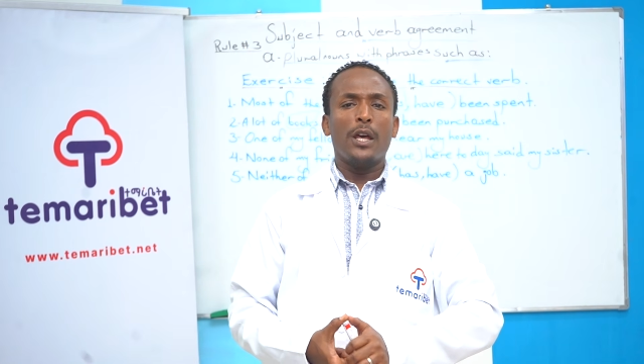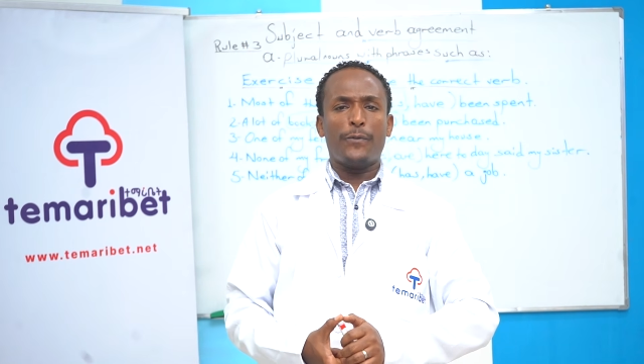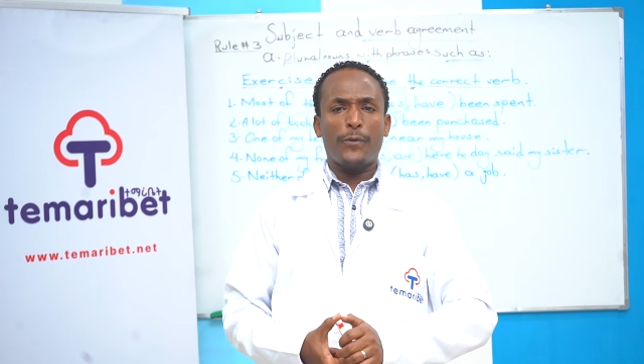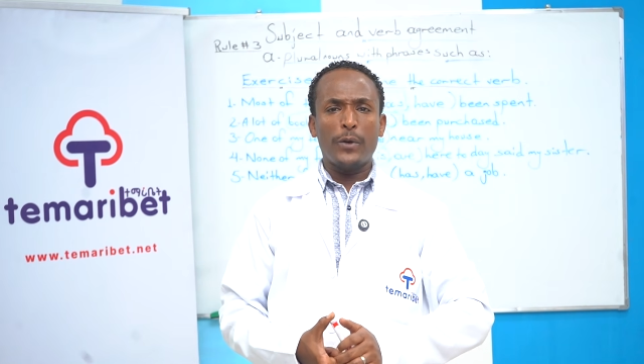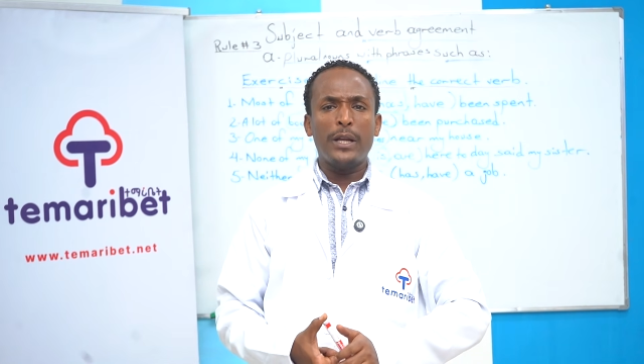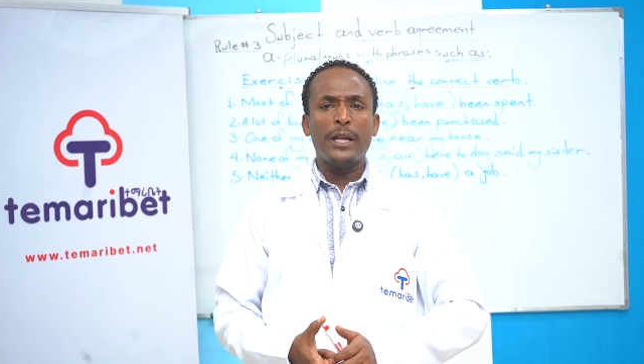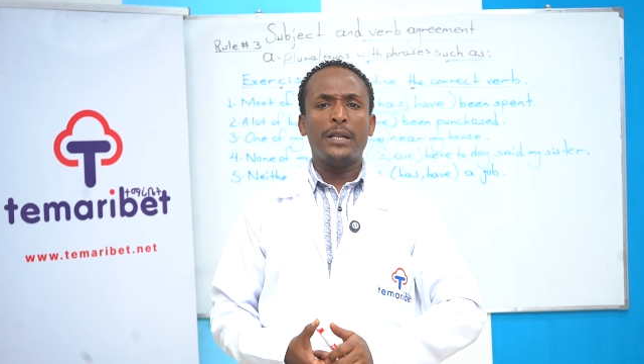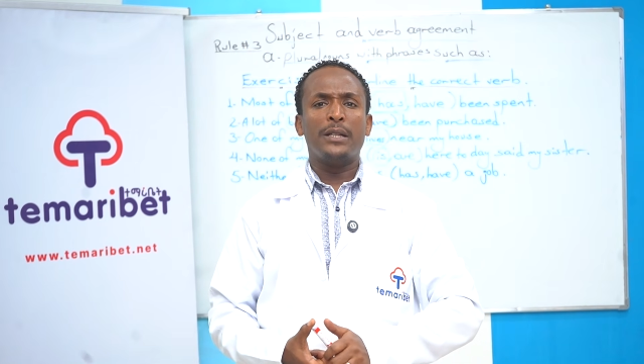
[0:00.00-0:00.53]
If you
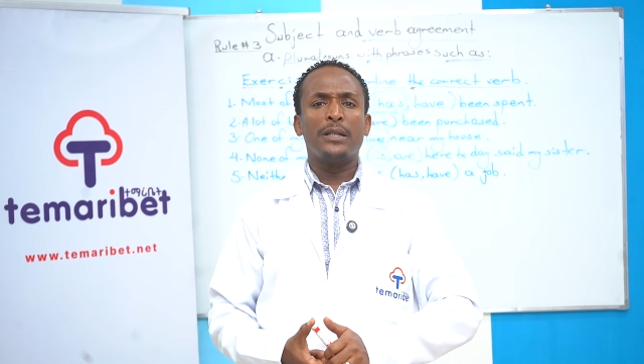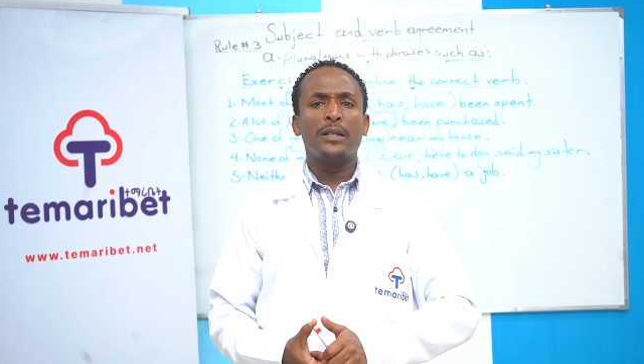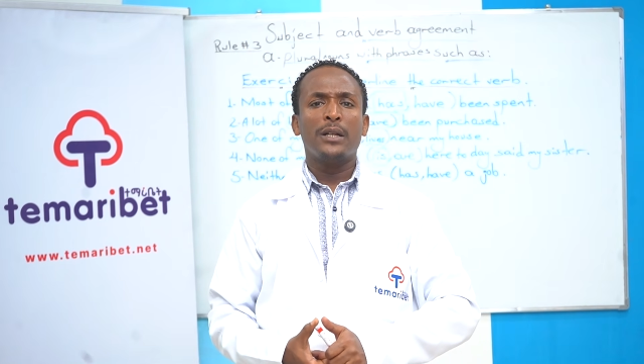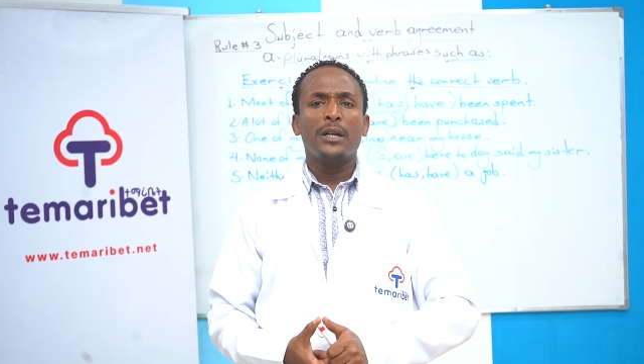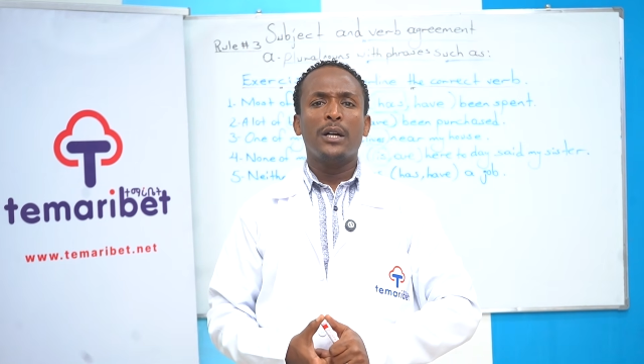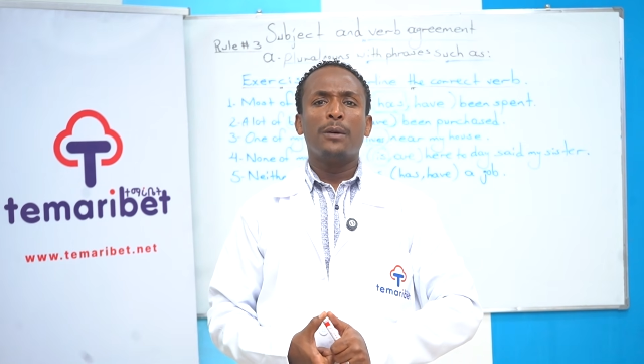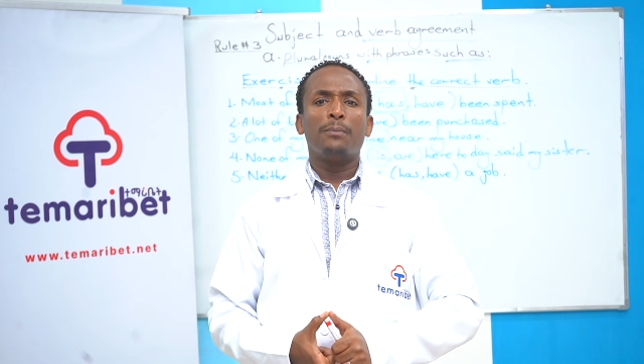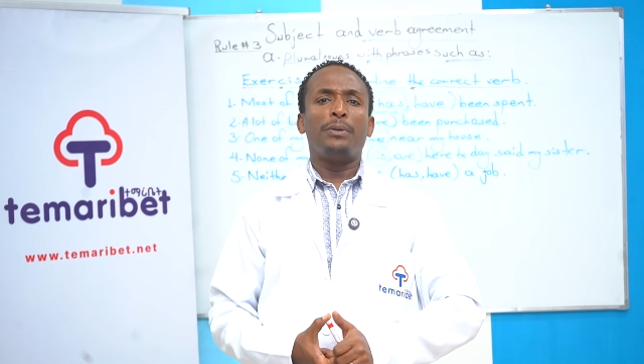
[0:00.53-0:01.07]

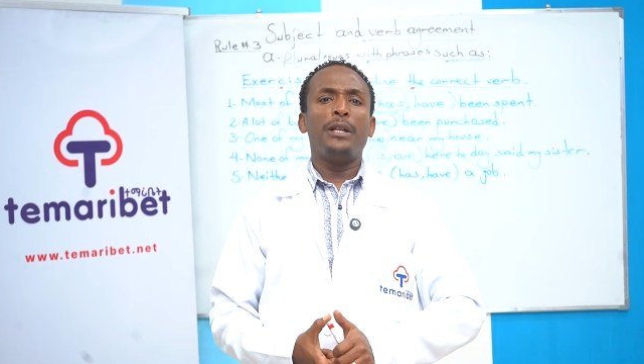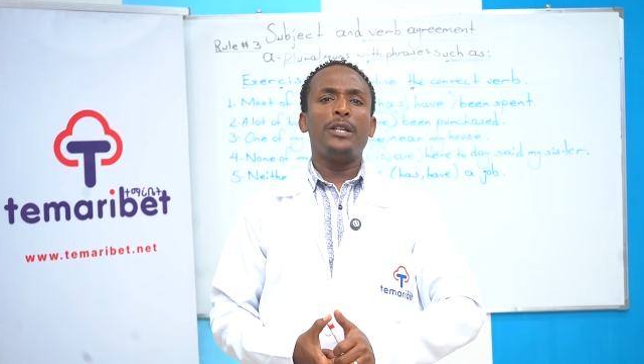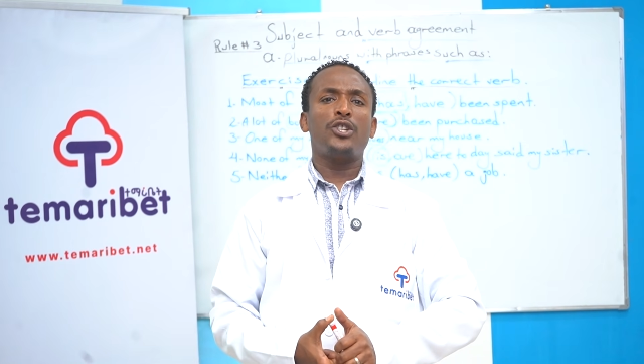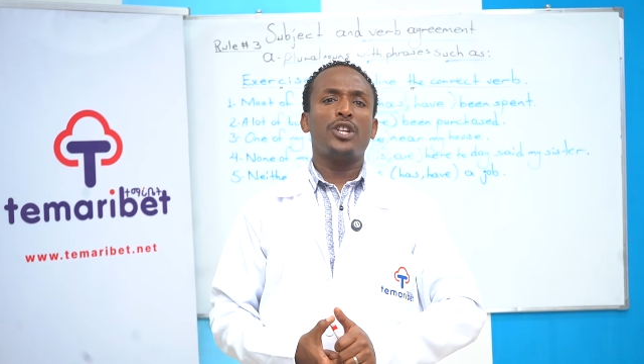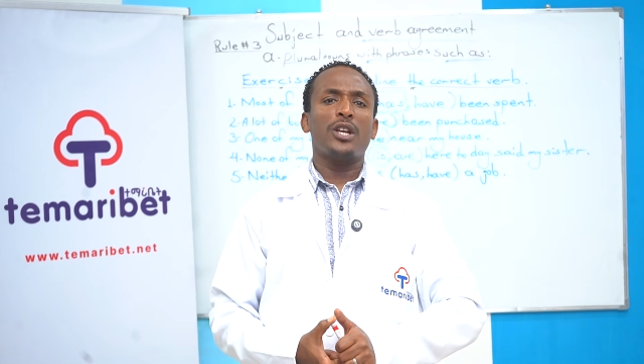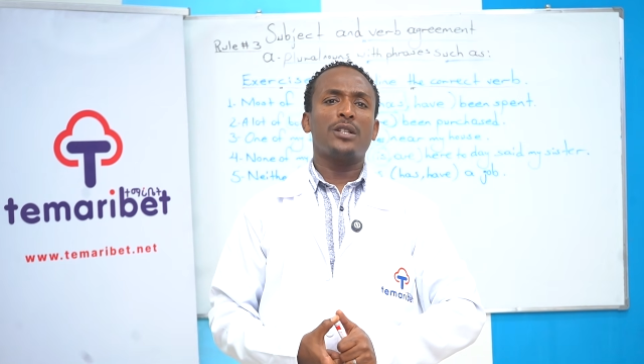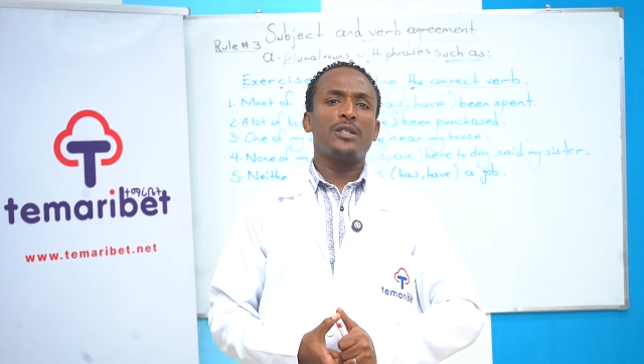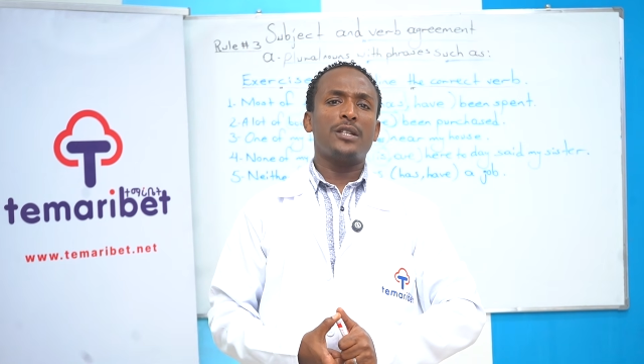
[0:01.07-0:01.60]
did, please
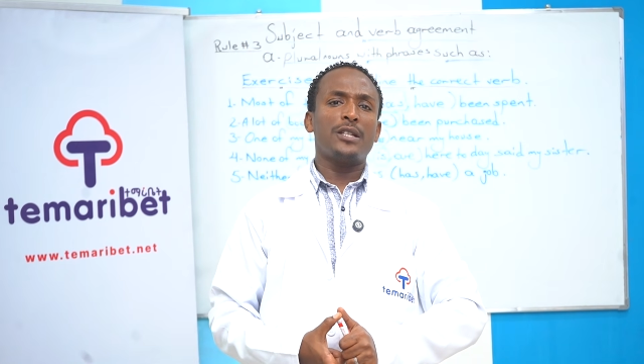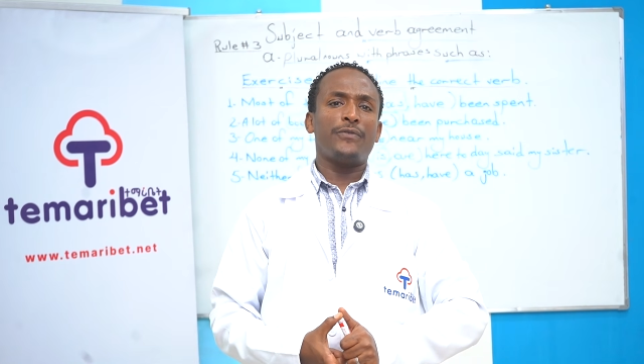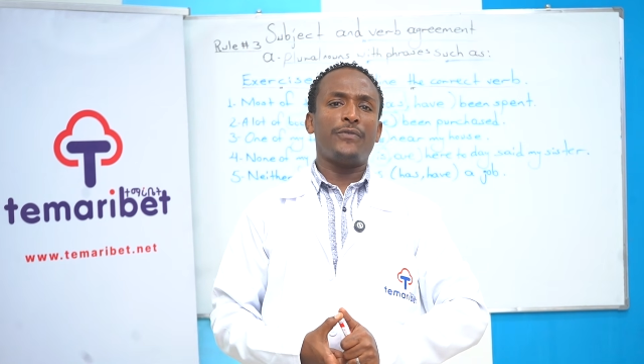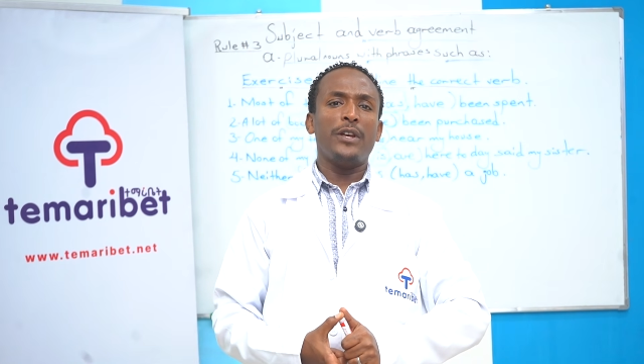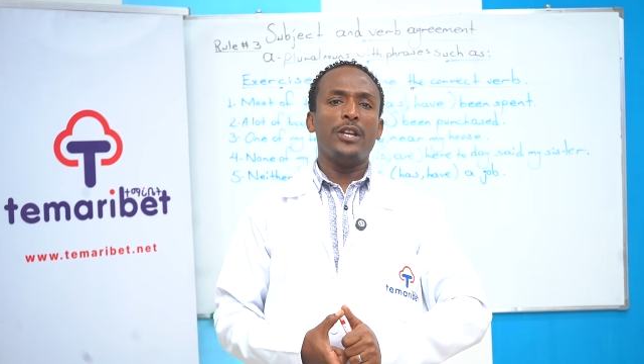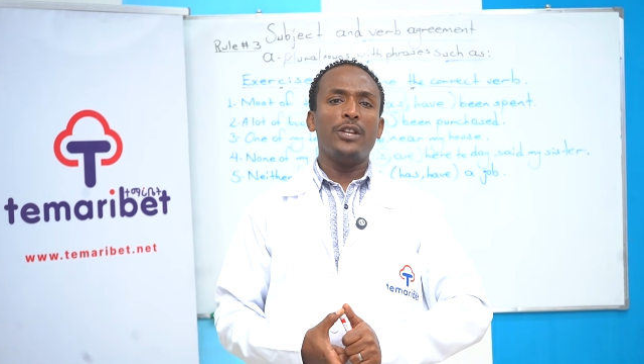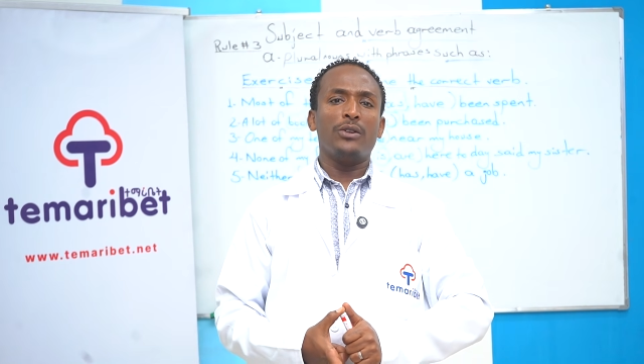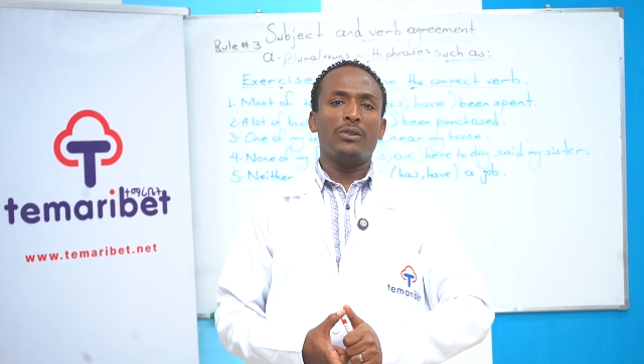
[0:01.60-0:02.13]
share this
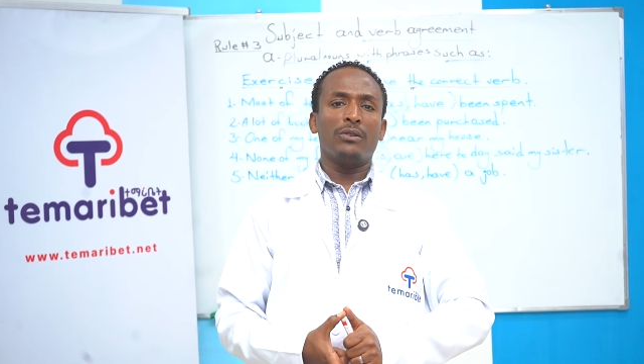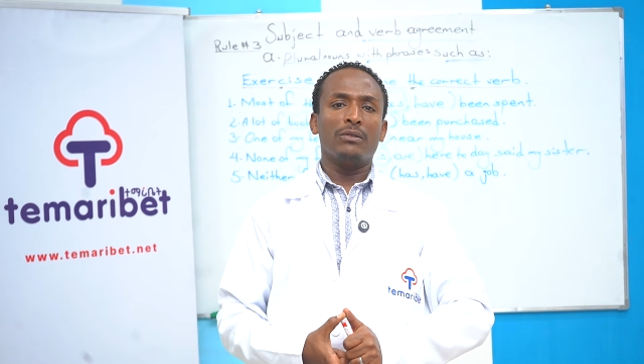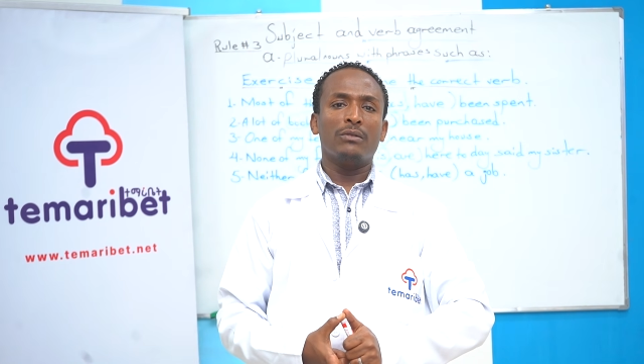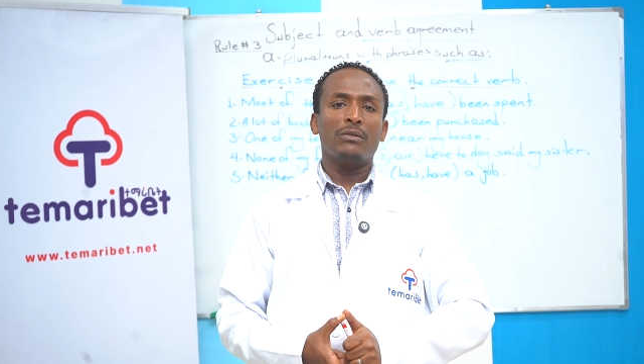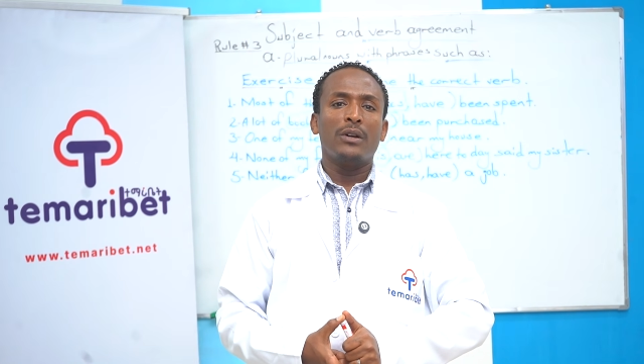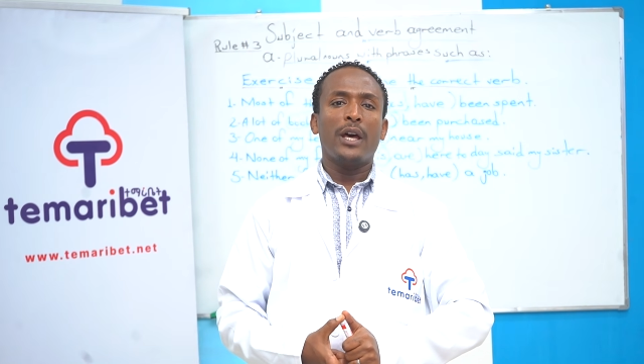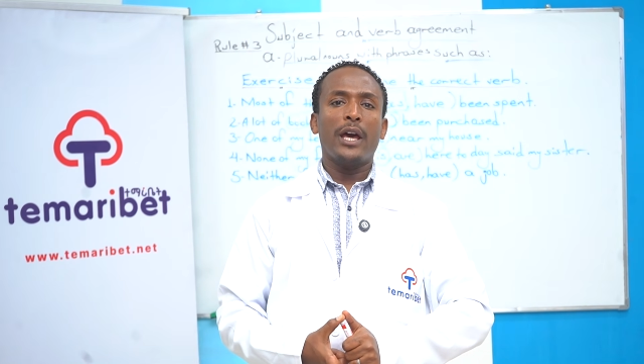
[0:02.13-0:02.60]
video